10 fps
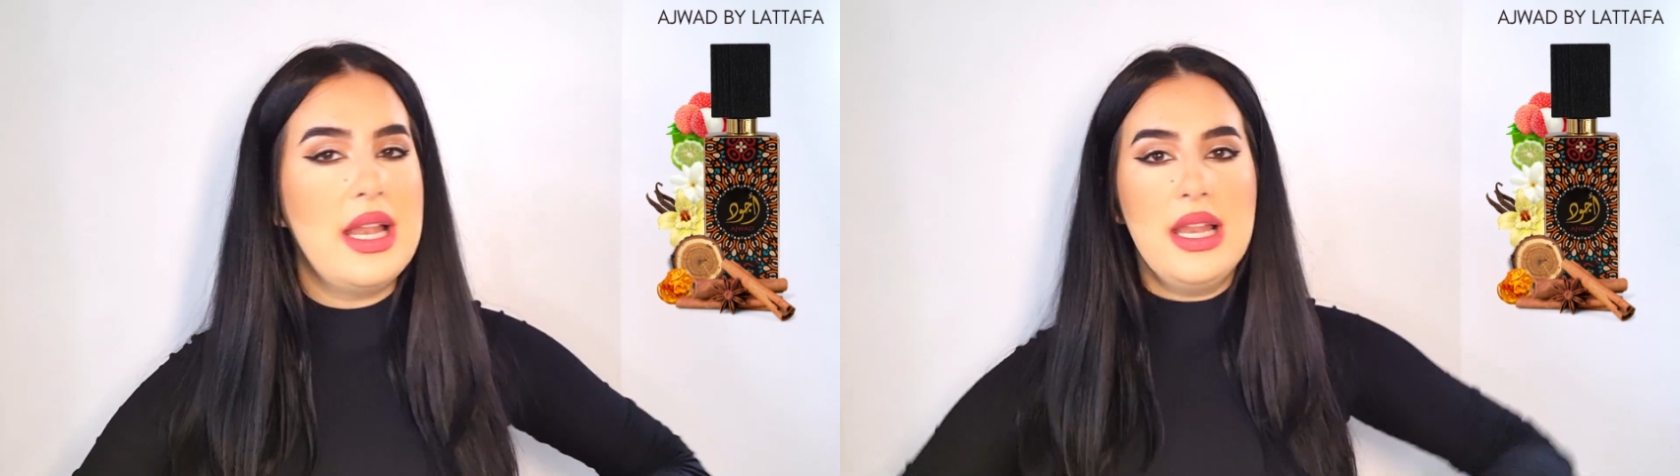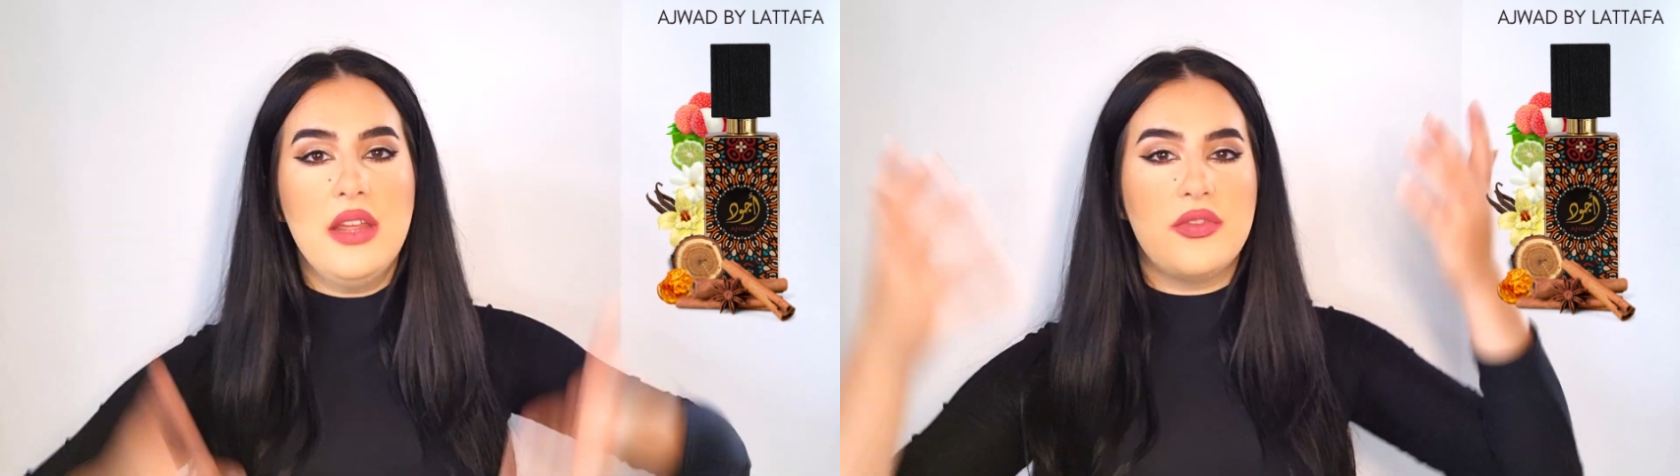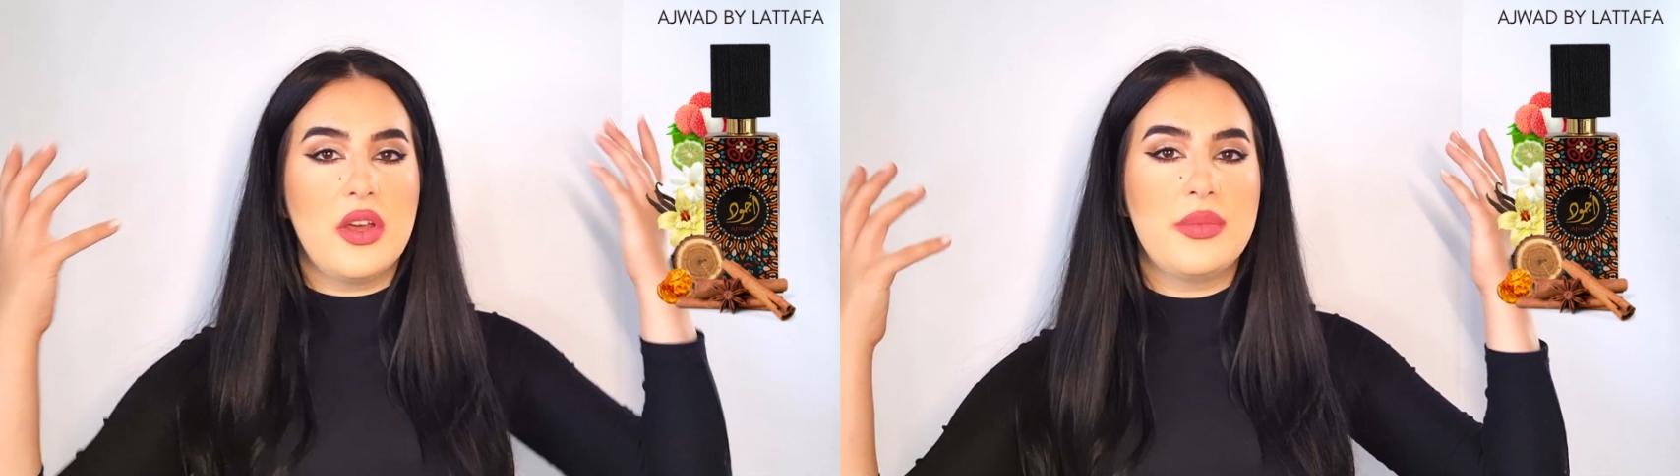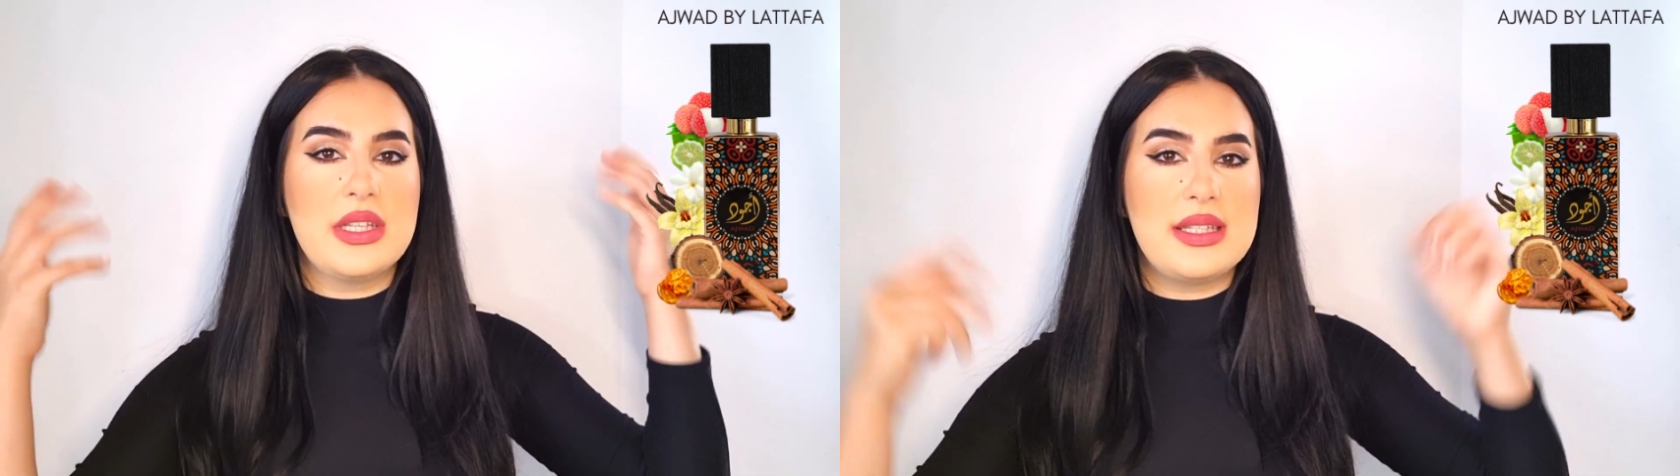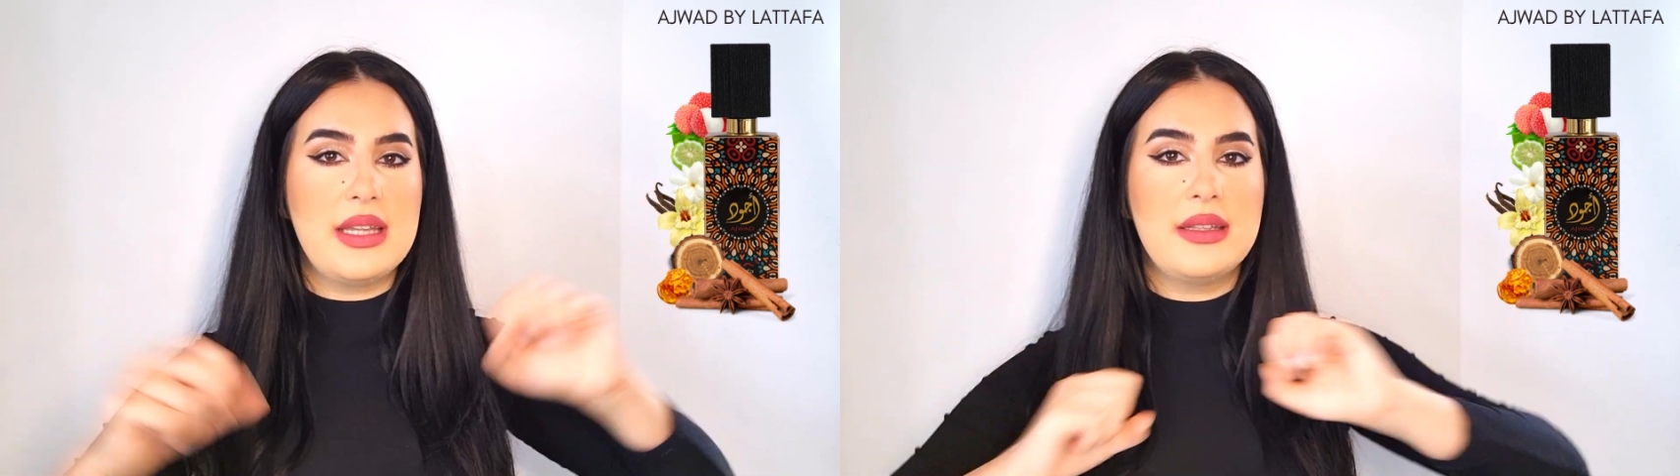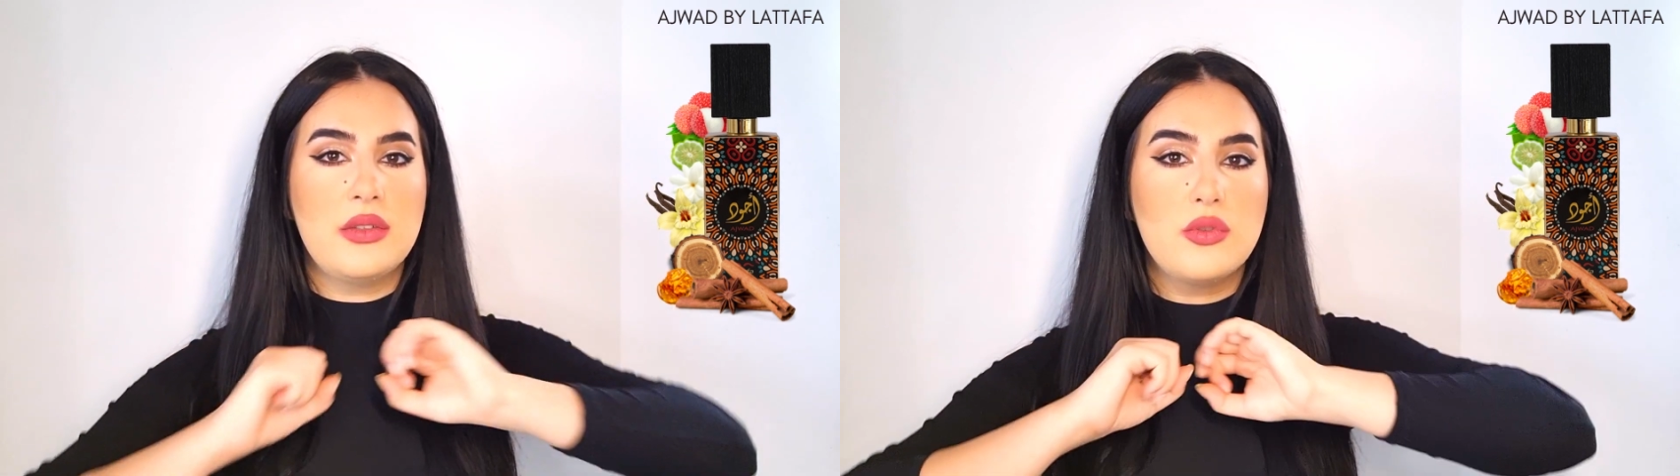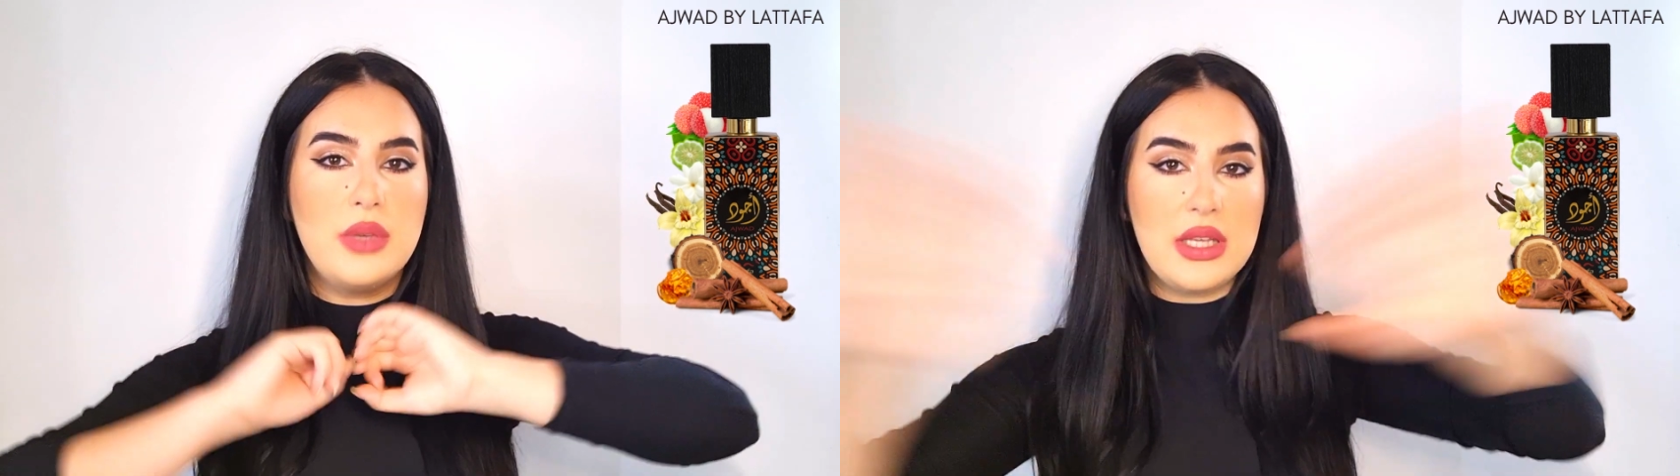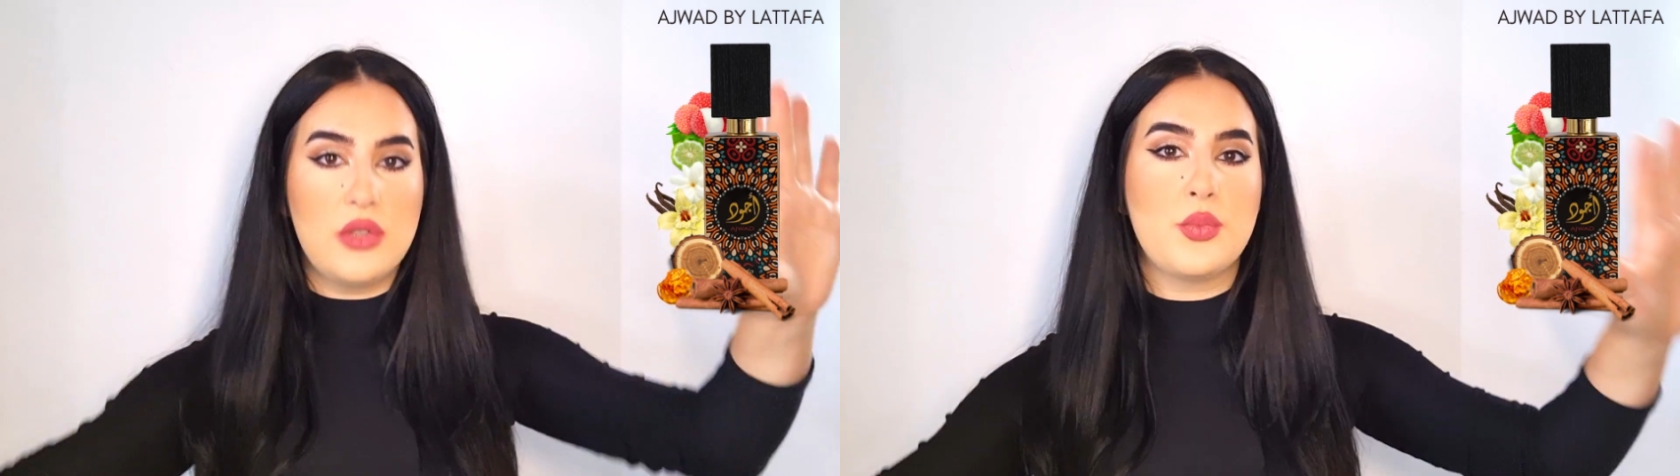lift up the scent and to
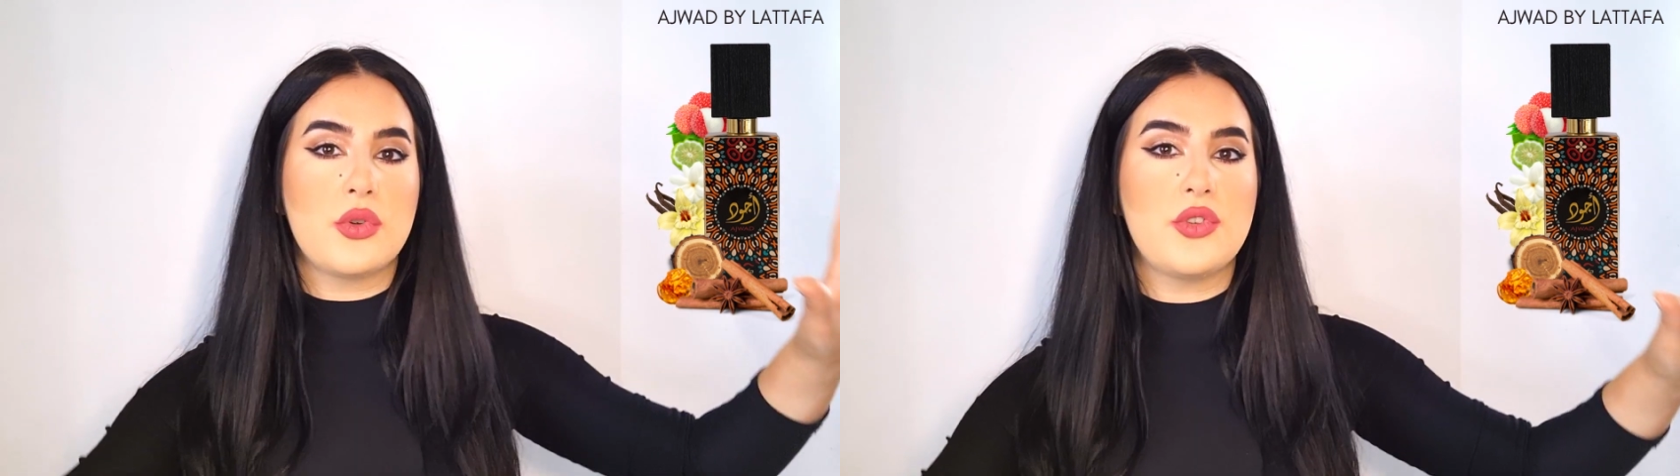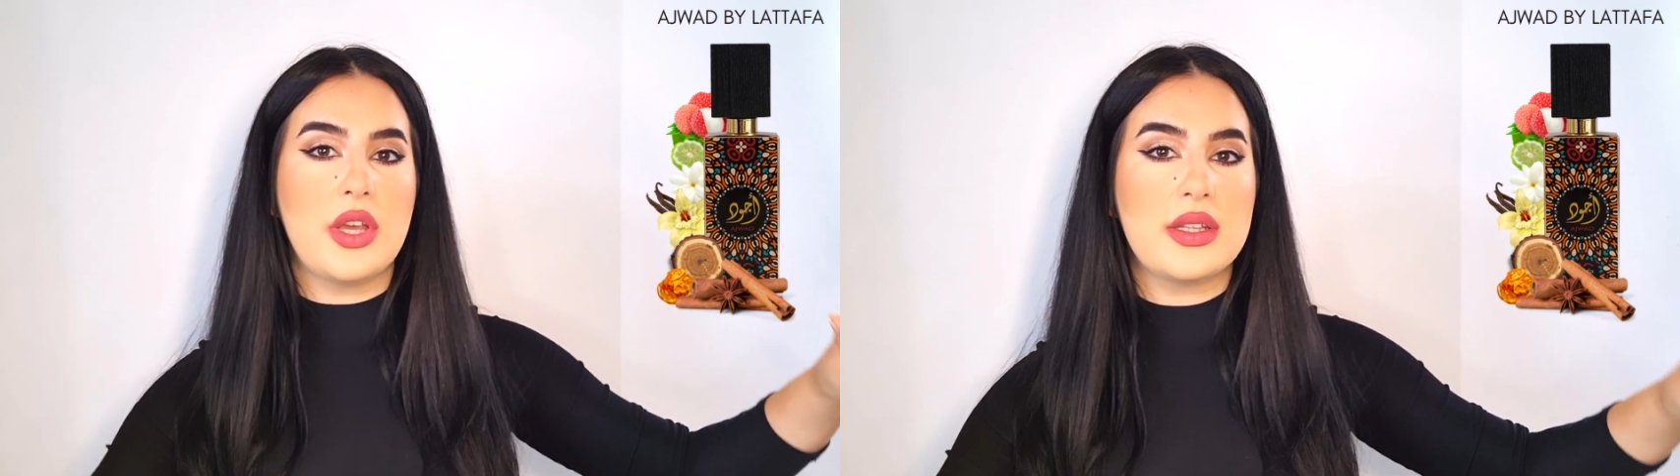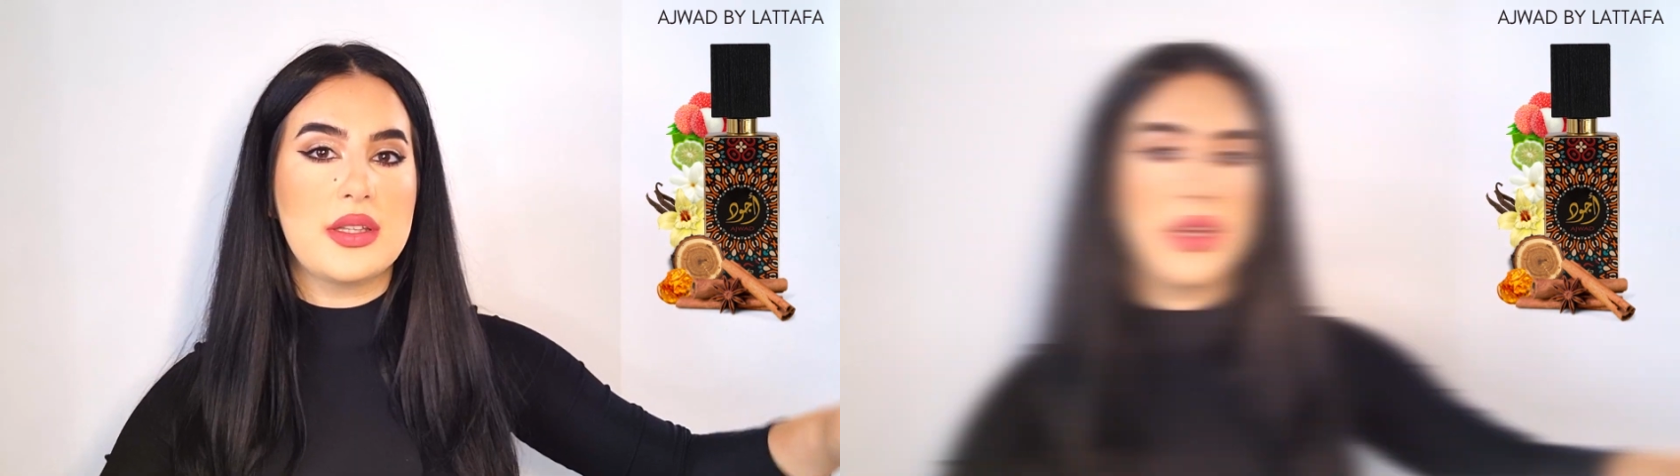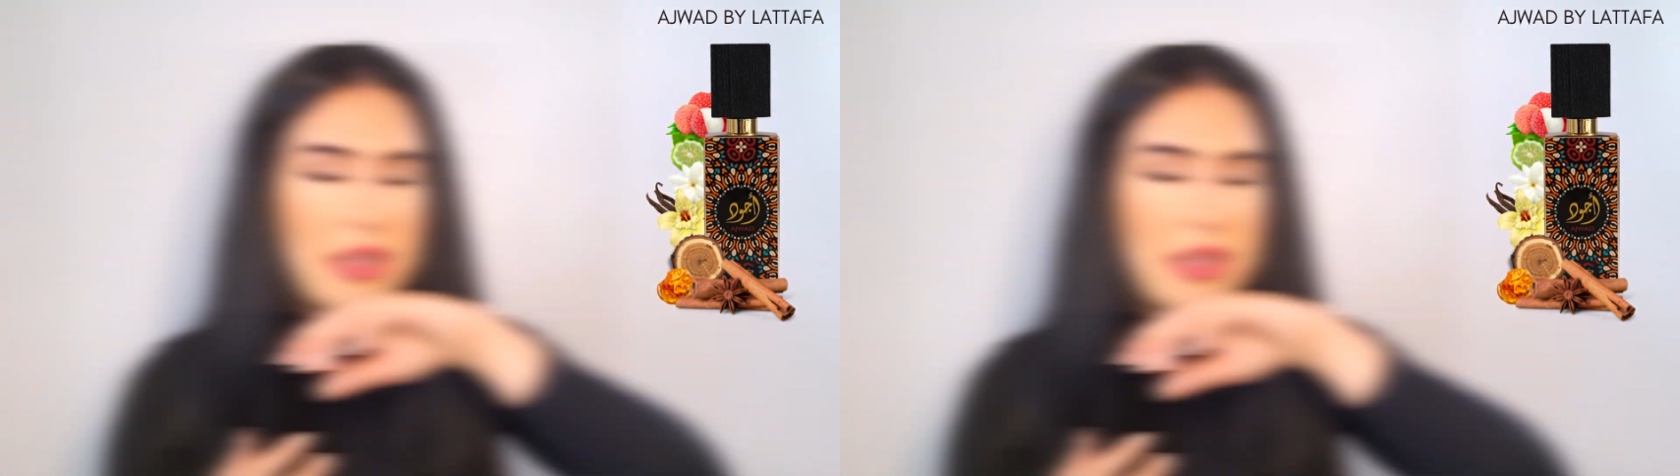make it project.